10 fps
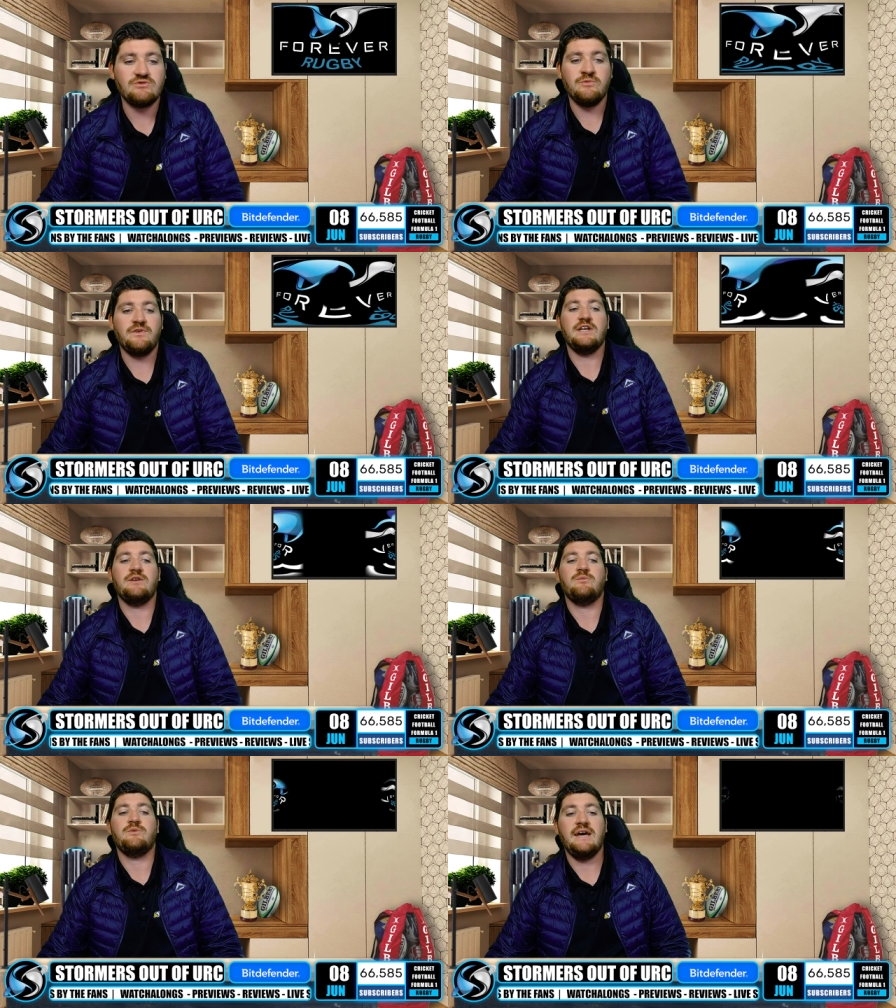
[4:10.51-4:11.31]
Ruben Fernandes
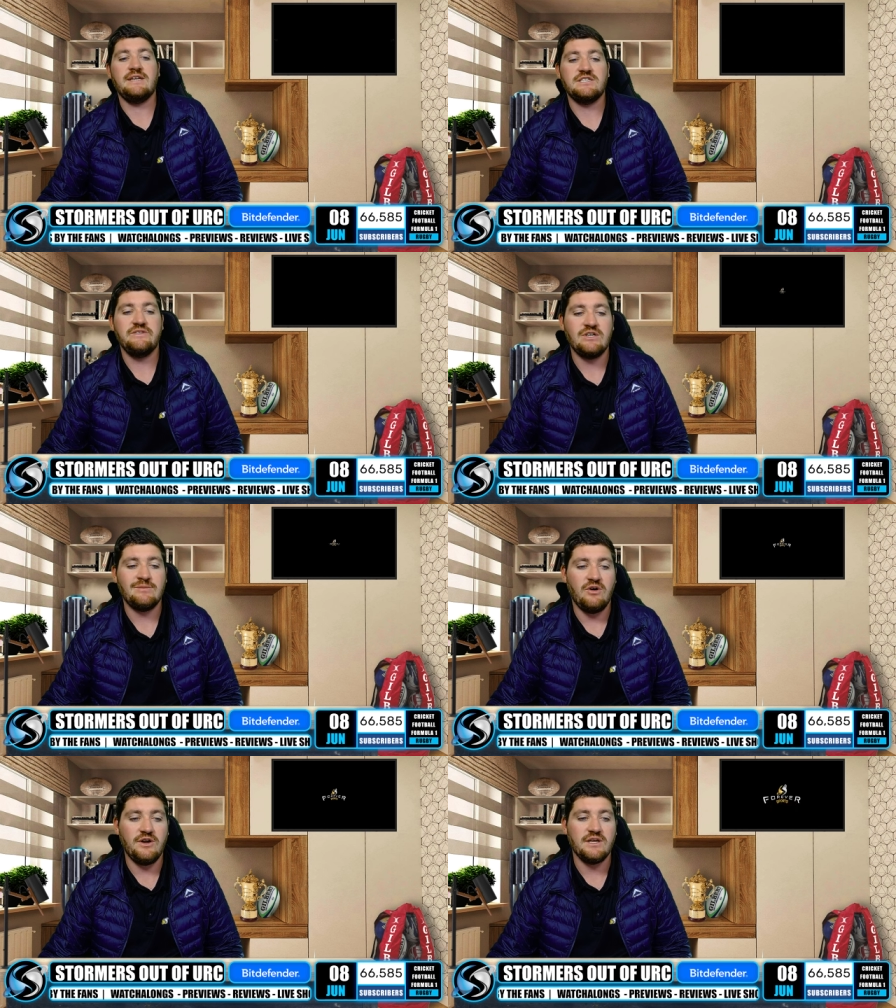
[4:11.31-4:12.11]
with eight, Achiva
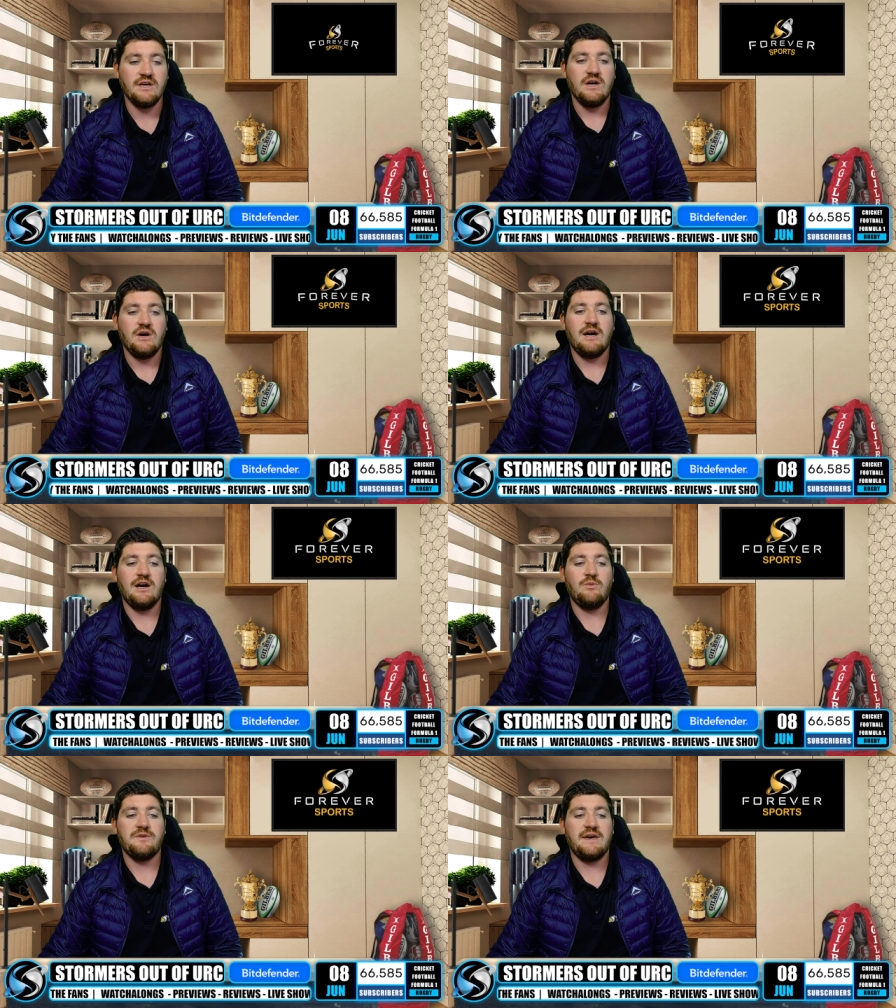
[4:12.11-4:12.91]
Damani uh,
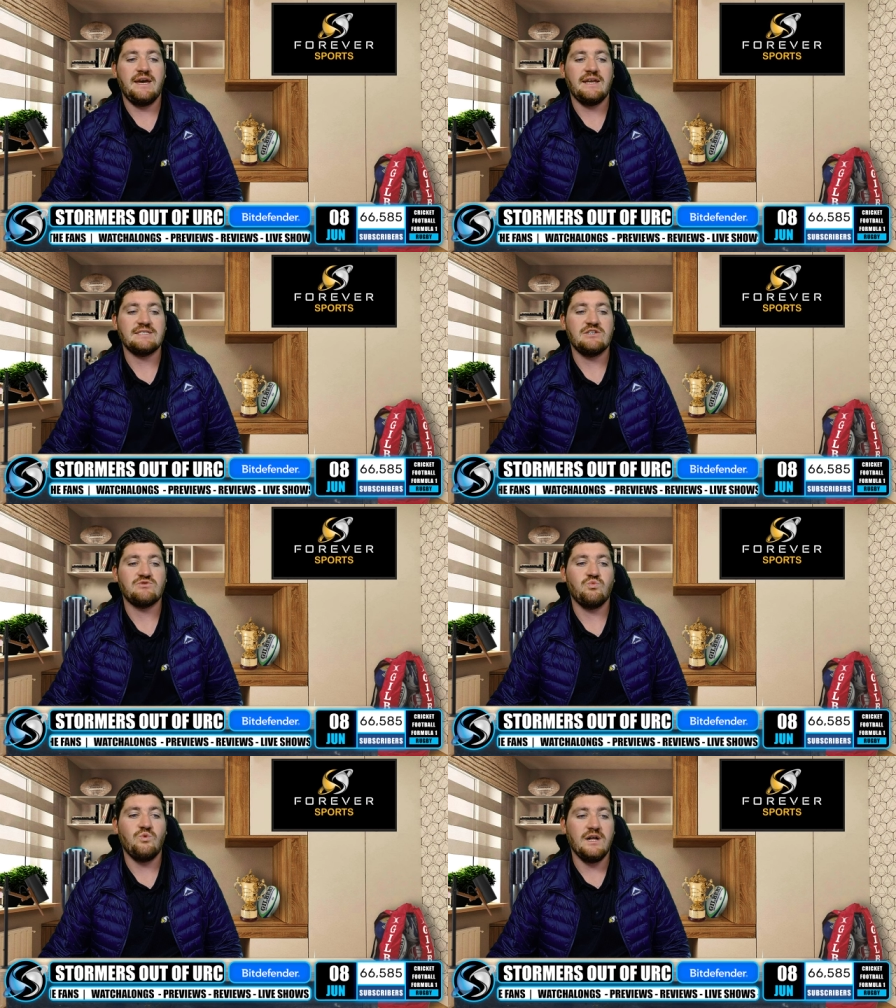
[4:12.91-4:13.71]
with eight as
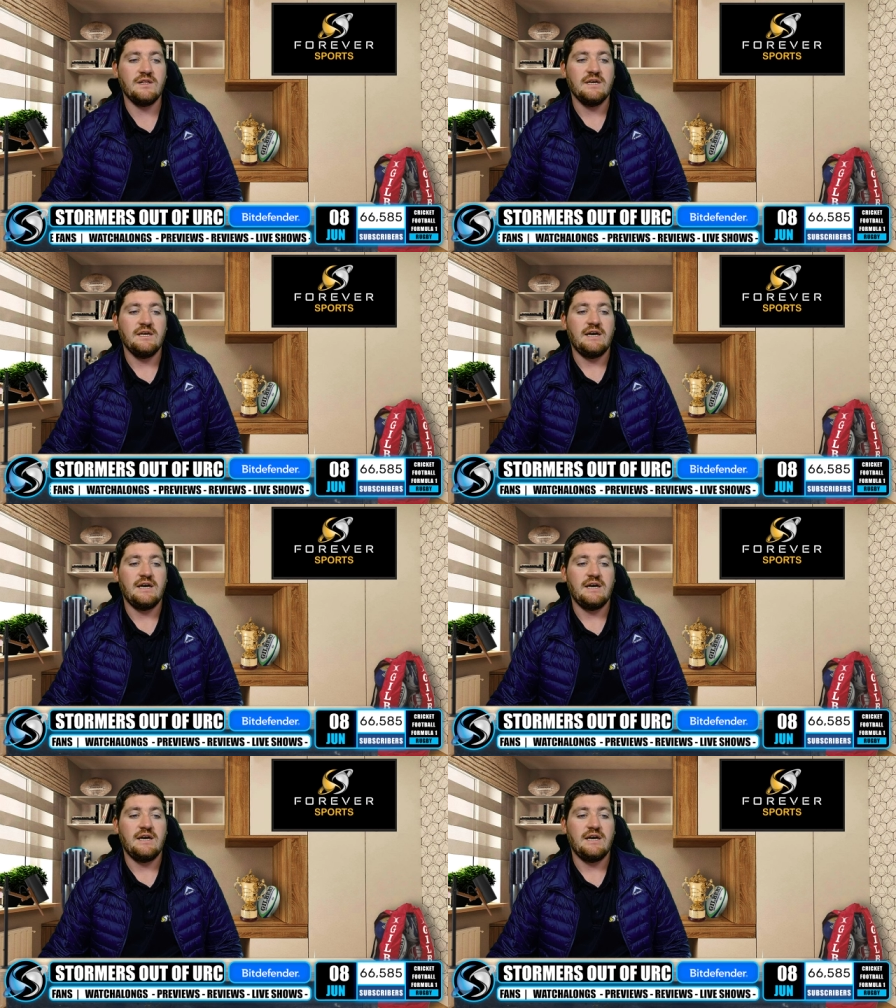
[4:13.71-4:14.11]
well.